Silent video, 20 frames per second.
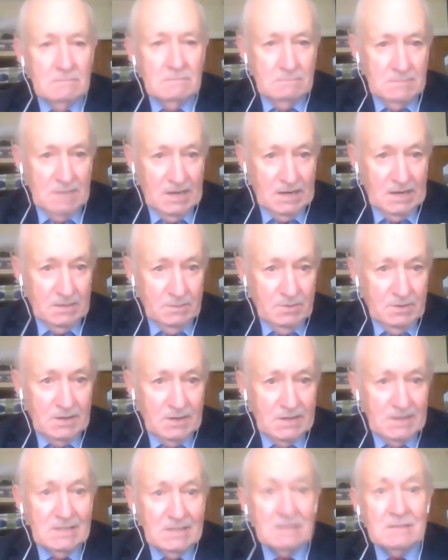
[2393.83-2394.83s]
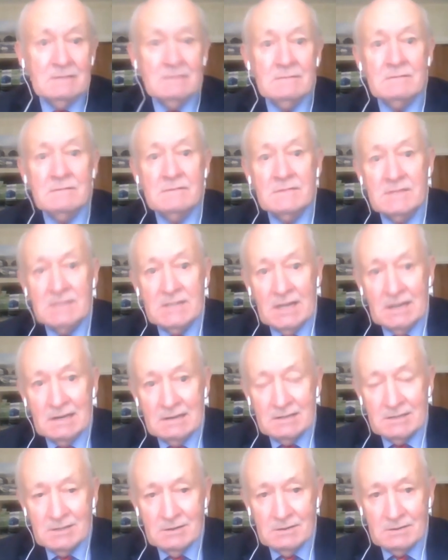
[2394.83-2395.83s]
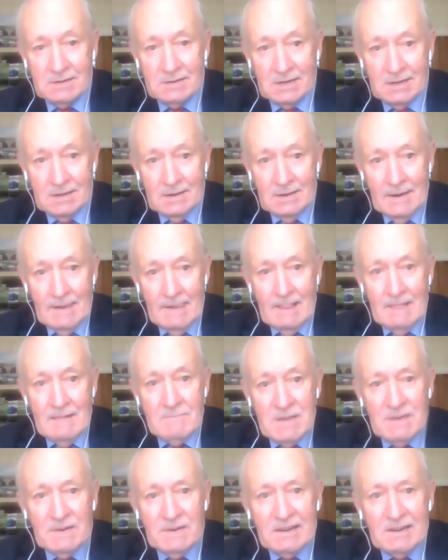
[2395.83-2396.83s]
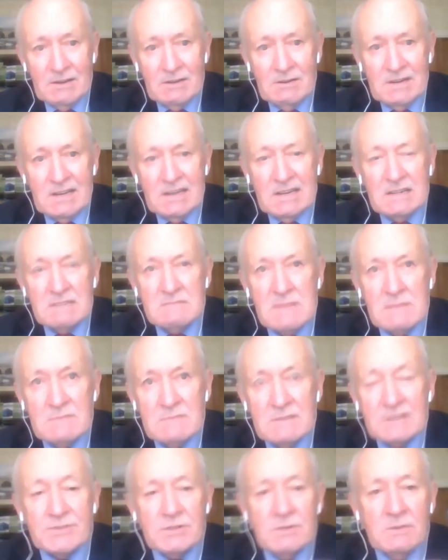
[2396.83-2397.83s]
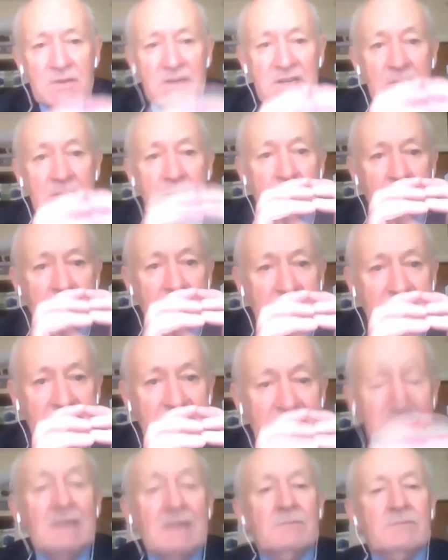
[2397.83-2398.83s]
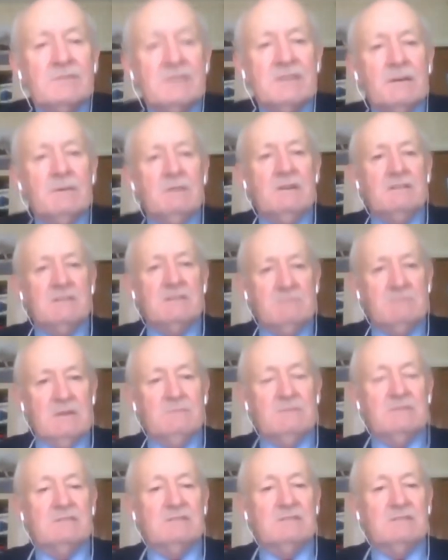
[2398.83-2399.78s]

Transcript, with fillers: Make a point, tell a story. People can only remember so many points, but they will remember the